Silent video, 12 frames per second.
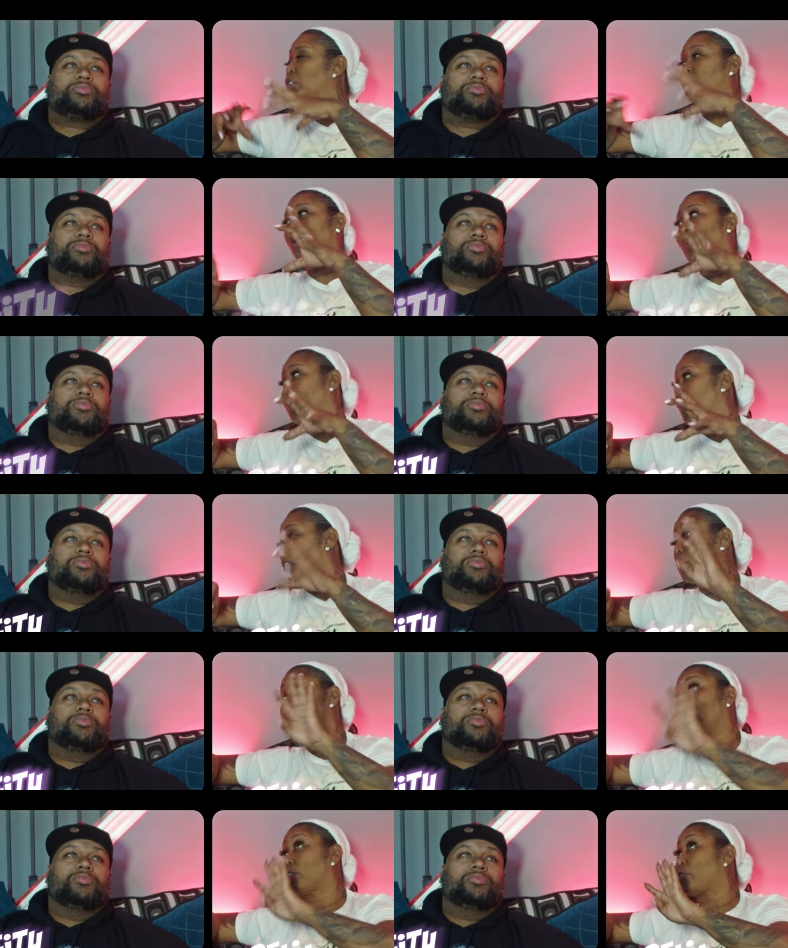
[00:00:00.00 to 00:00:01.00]
Speaker 1: was so many of them.
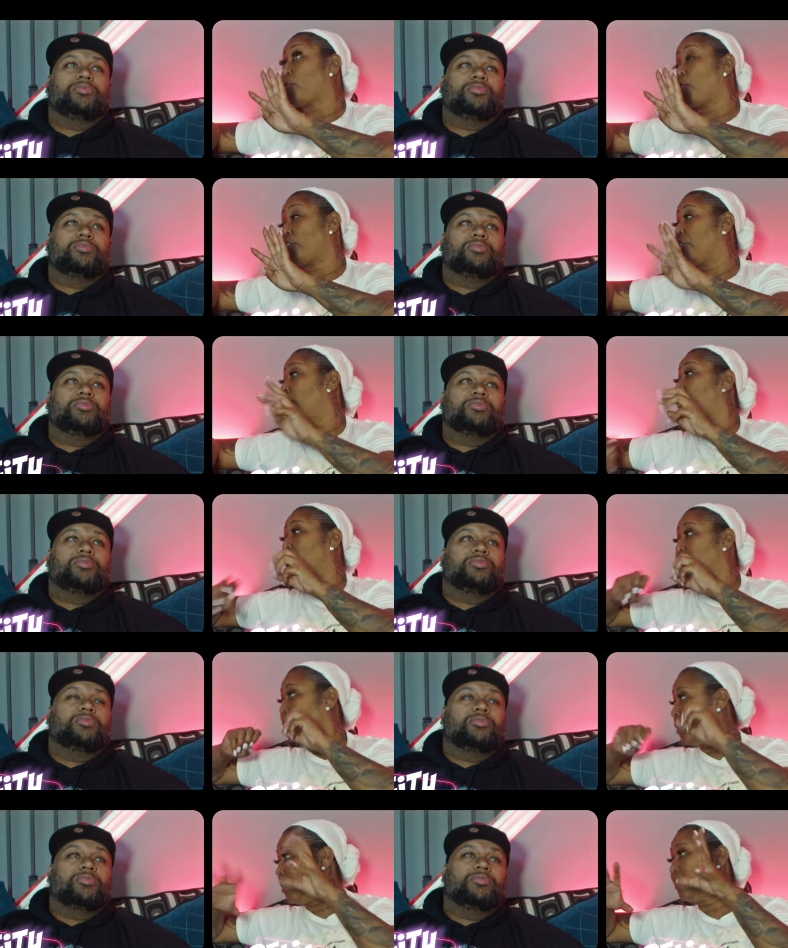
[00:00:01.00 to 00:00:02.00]
Well, it was four of them,
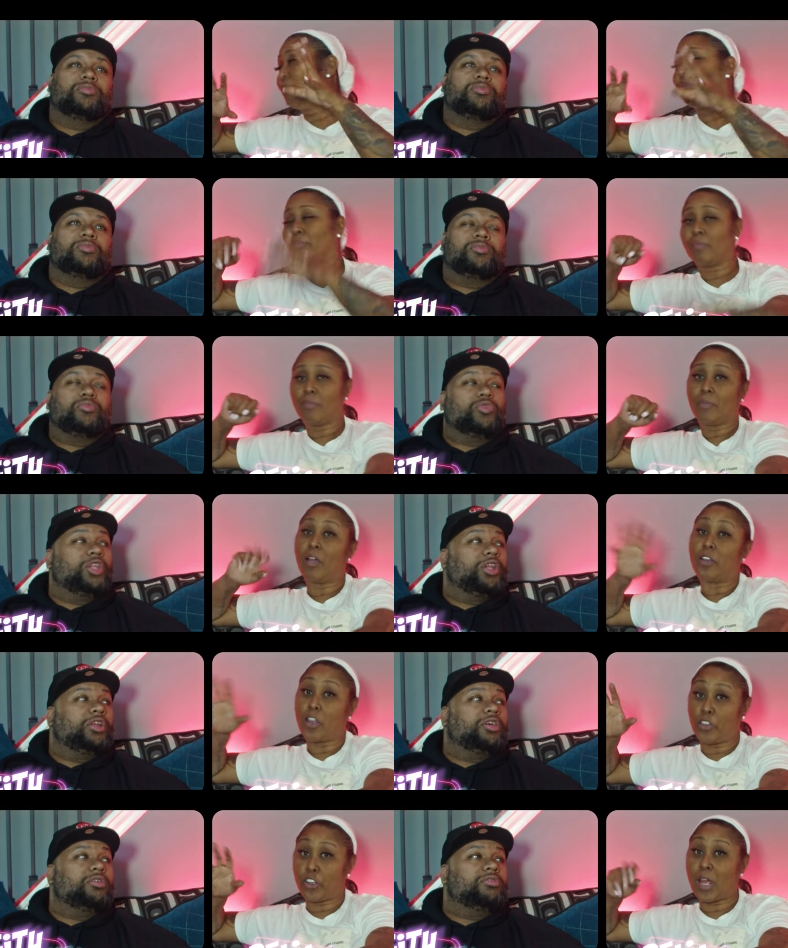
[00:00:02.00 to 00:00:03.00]
but
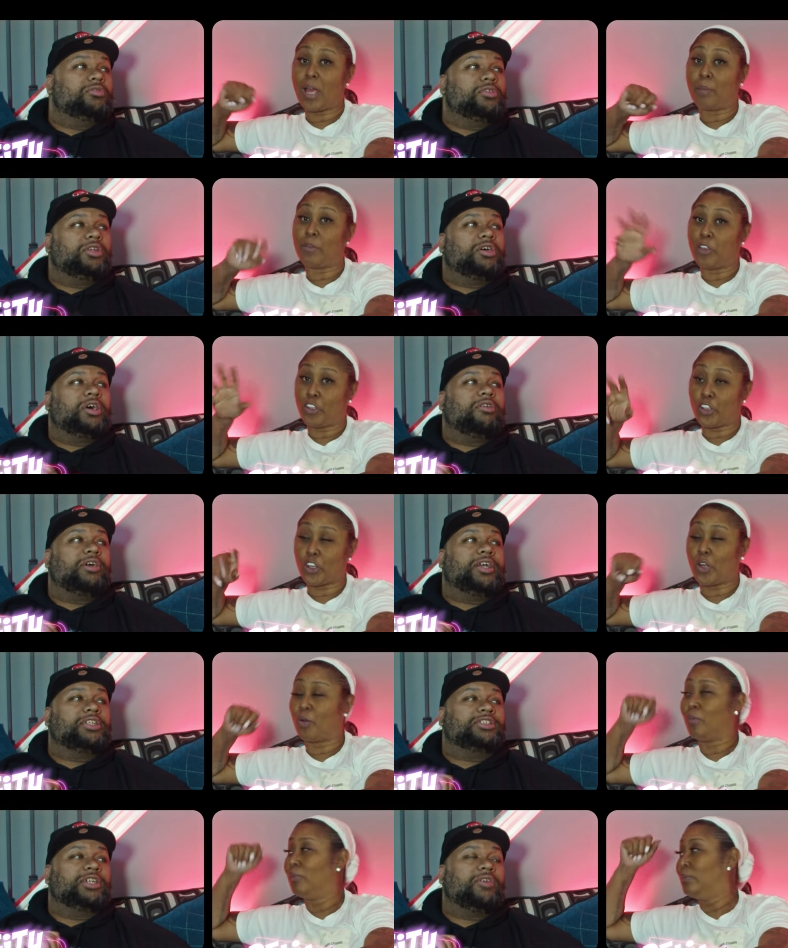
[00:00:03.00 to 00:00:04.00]
Another you know, time, you know another how show.
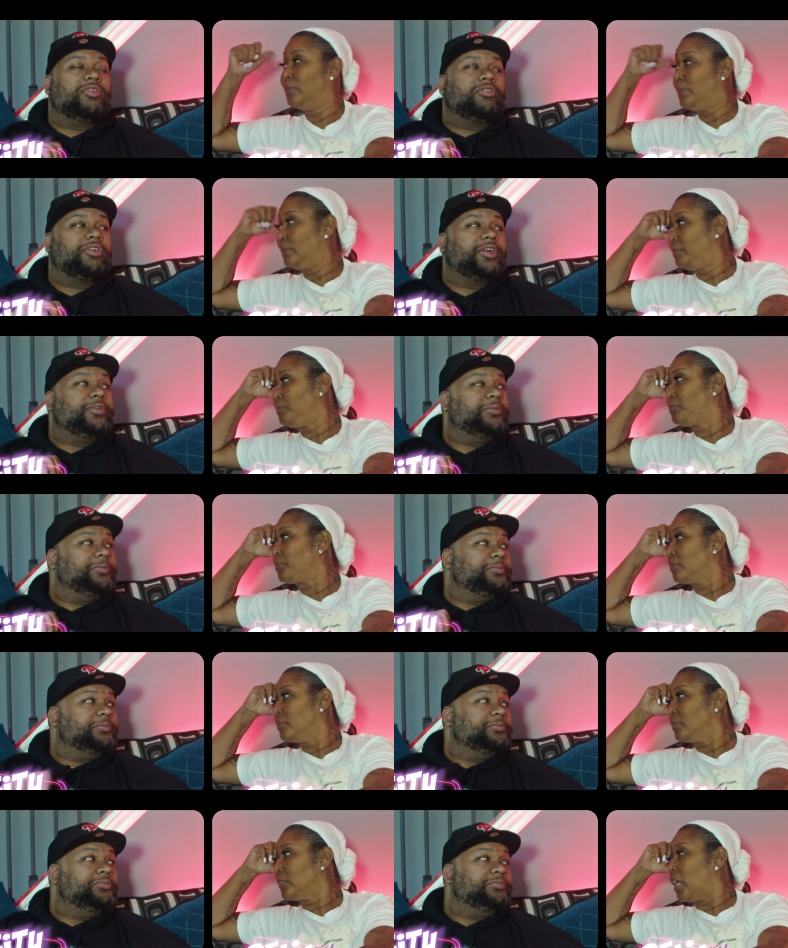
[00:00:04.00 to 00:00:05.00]
I discovered rain.
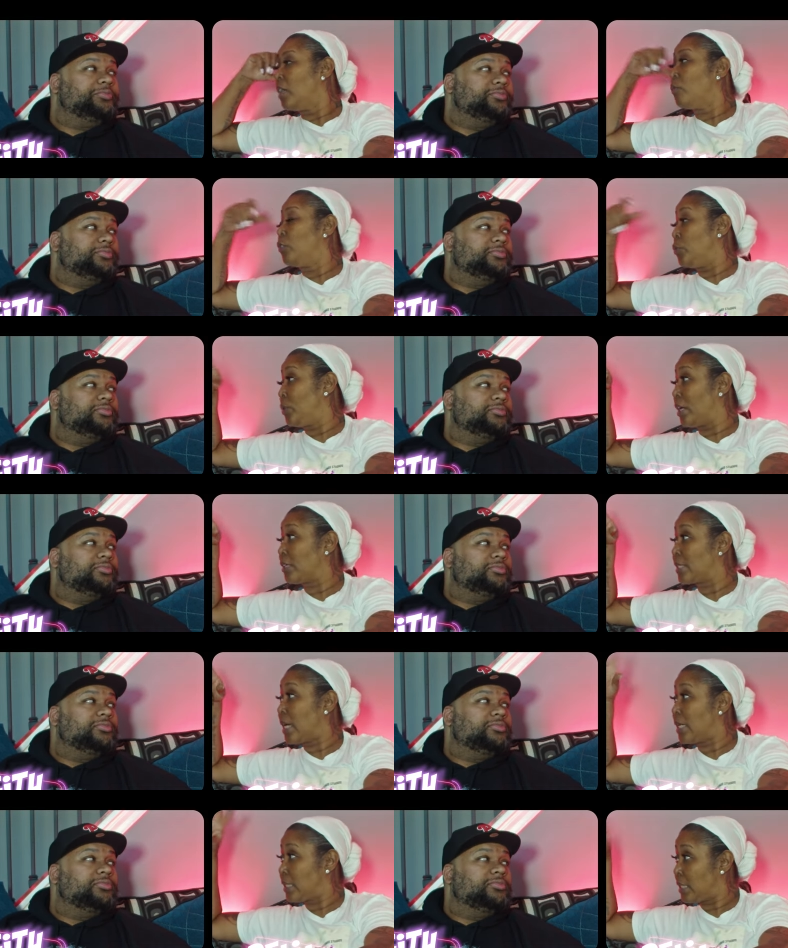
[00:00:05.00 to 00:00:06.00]
When you went
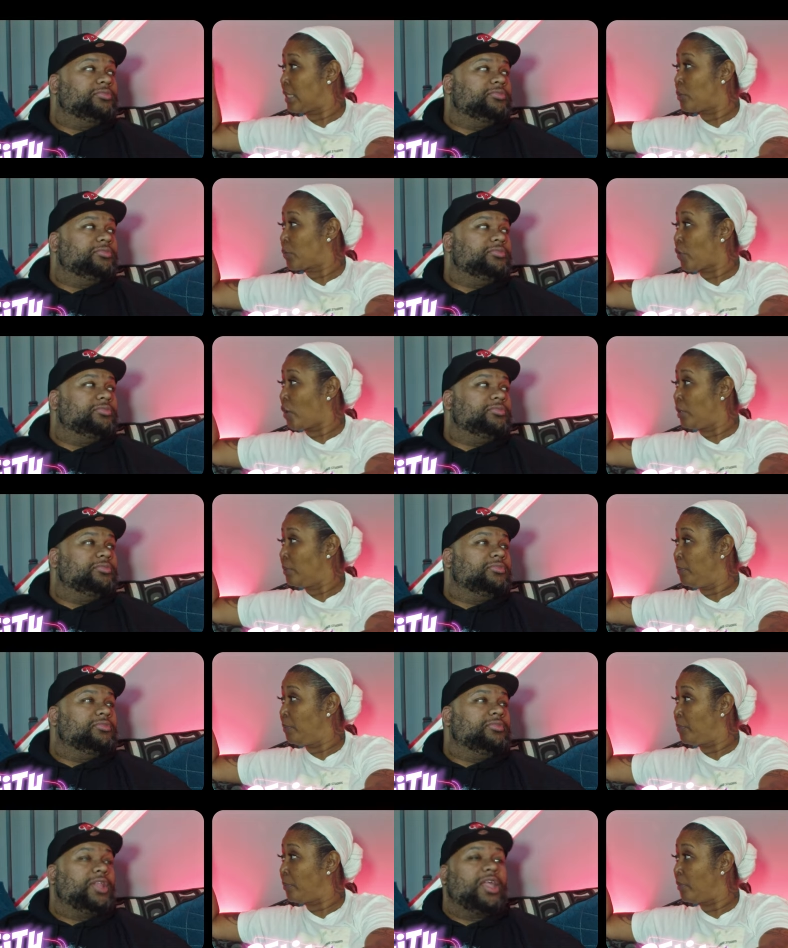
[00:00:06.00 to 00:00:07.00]
outside and
Speaker 2: seen that it was falling.
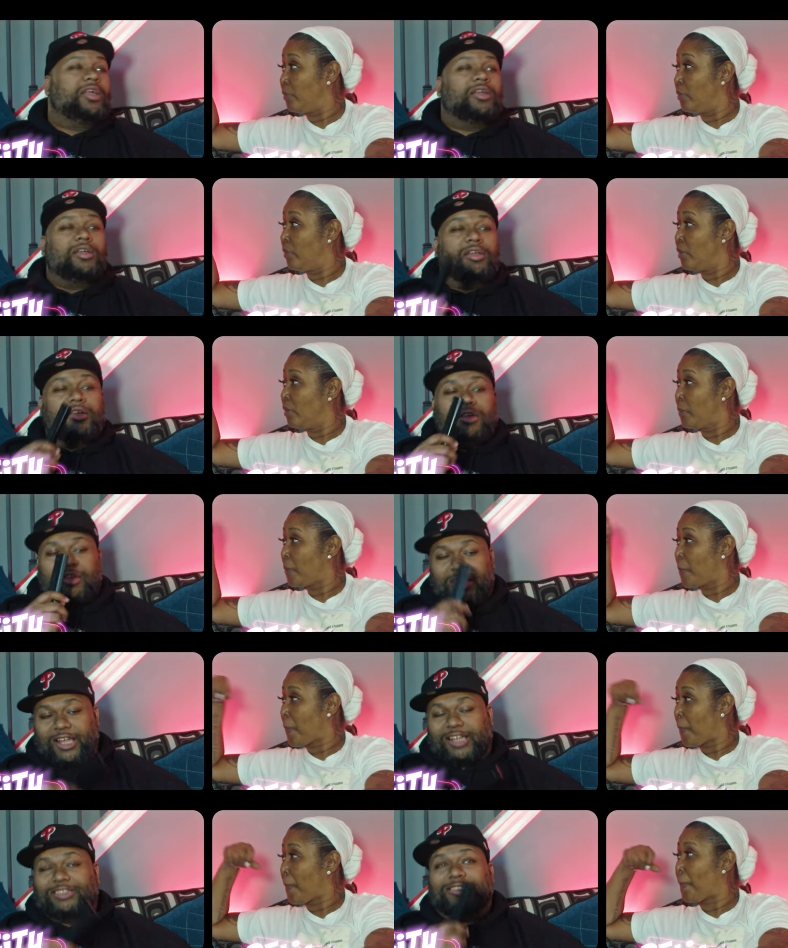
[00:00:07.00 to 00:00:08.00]

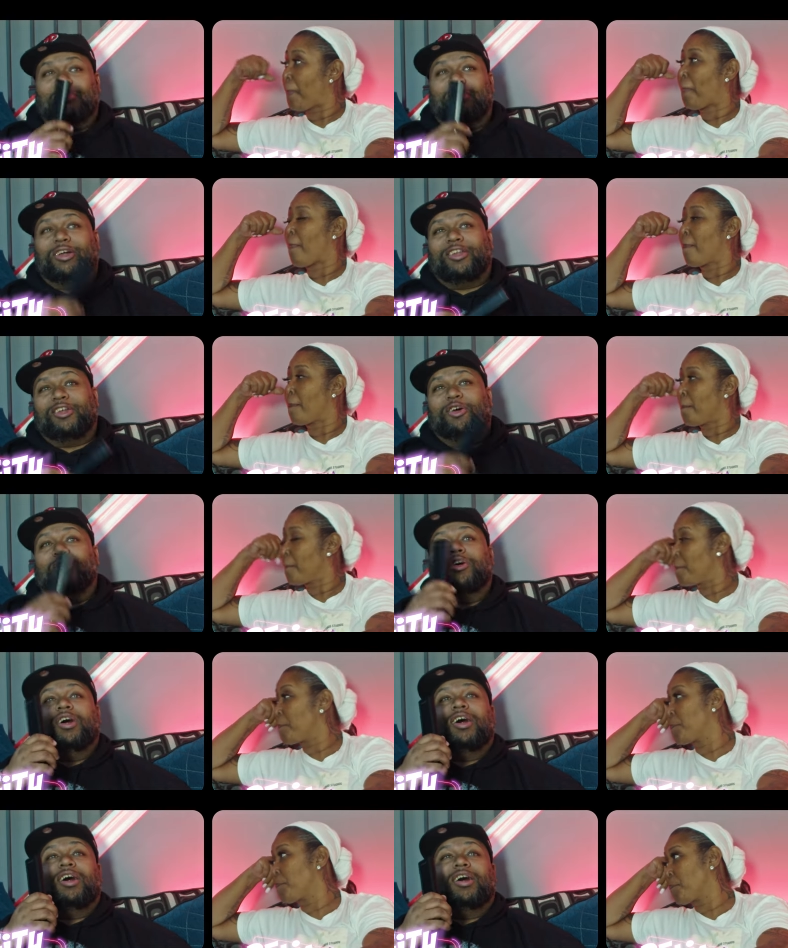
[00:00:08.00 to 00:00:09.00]
Yes, but no.
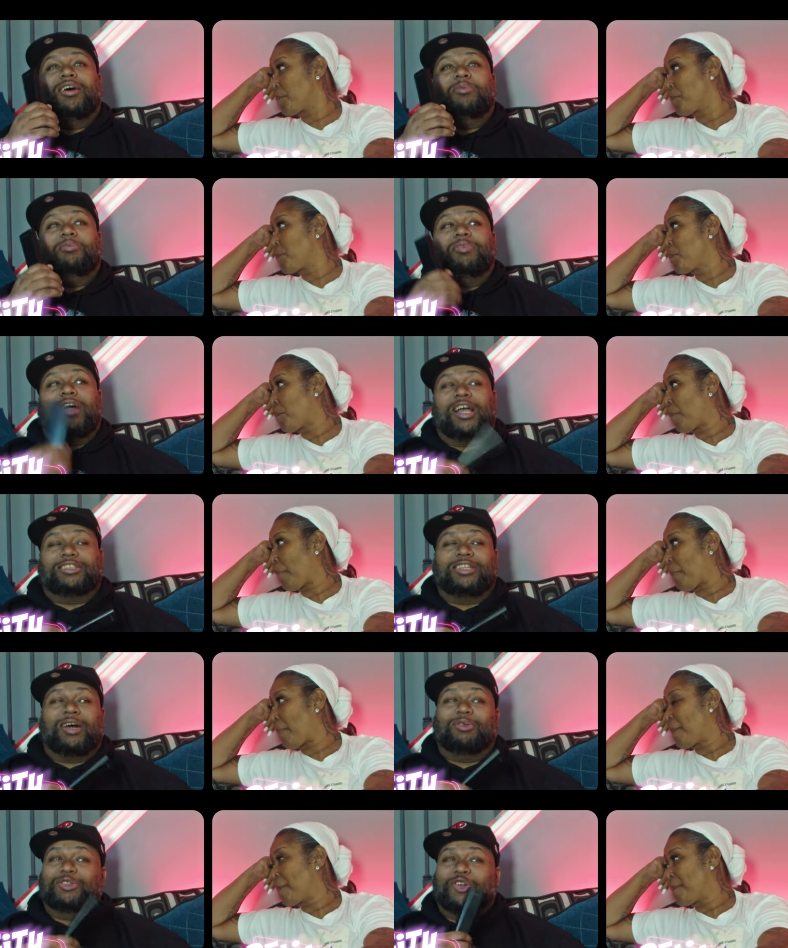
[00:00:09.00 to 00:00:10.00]
Um,
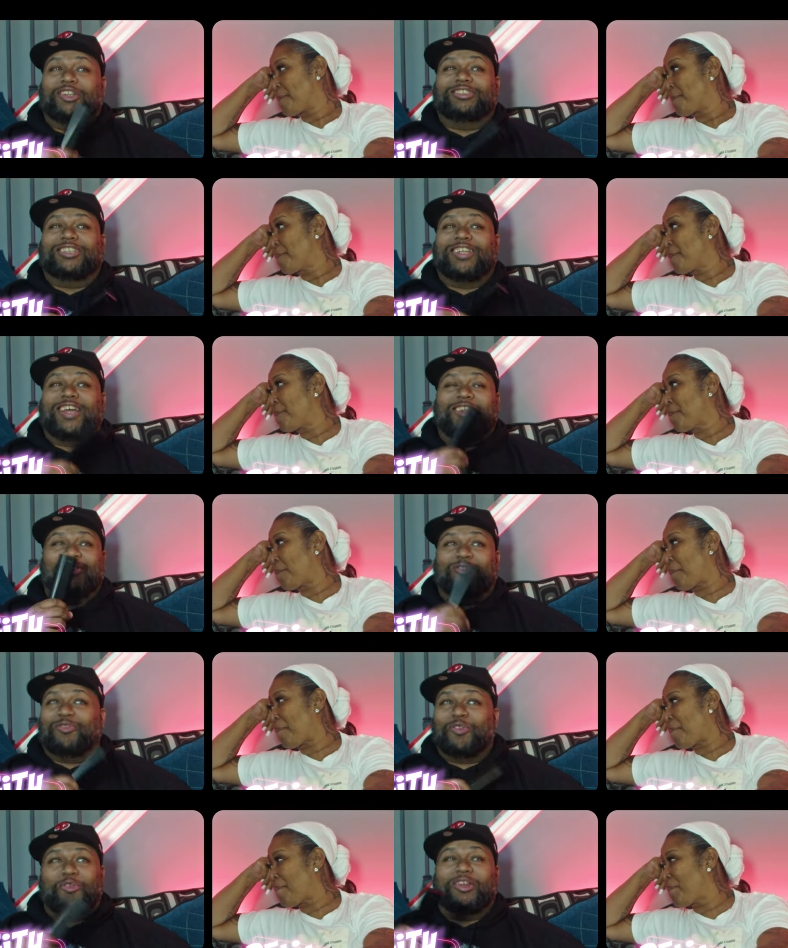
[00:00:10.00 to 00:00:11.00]
actually, I was going to say that and you
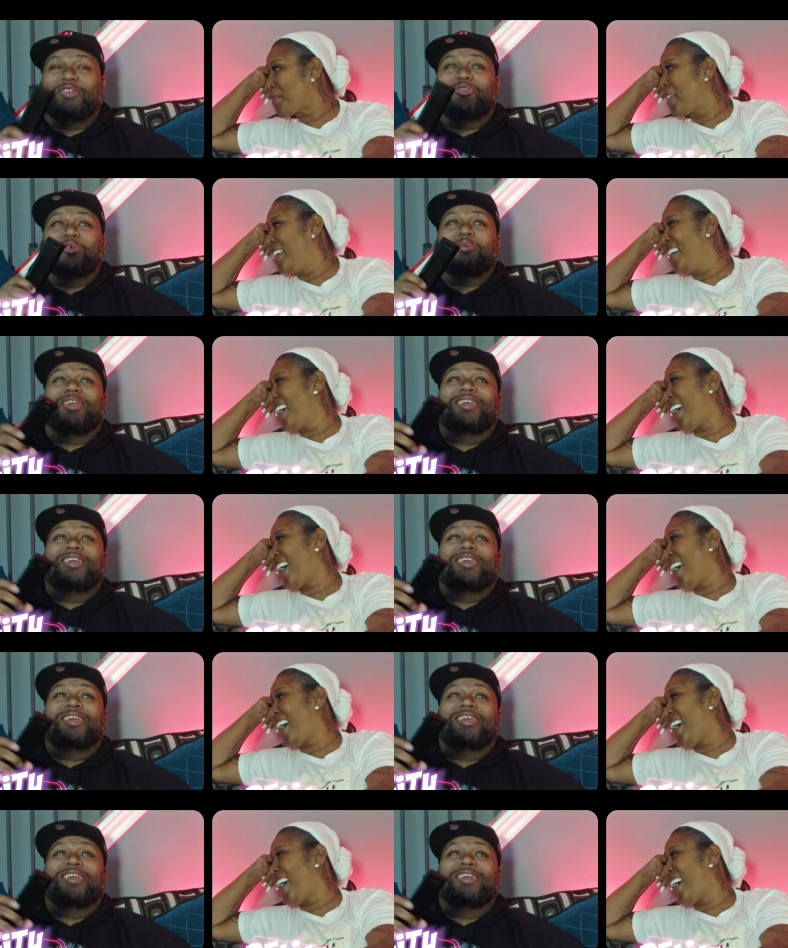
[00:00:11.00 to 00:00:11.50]
ruined it for me.